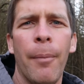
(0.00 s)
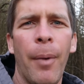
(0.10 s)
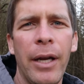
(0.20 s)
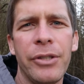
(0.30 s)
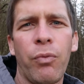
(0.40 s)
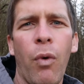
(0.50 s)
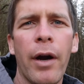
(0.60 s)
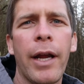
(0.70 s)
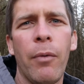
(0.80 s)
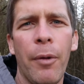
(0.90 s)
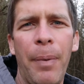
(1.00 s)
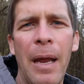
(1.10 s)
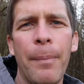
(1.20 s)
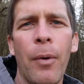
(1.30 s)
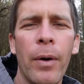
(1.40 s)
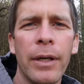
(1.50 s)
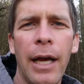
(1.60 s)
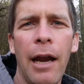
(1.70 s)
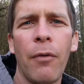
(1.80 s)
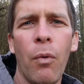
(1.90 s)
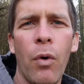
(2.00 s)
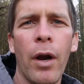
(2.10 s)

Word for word: but is working with people in kind of a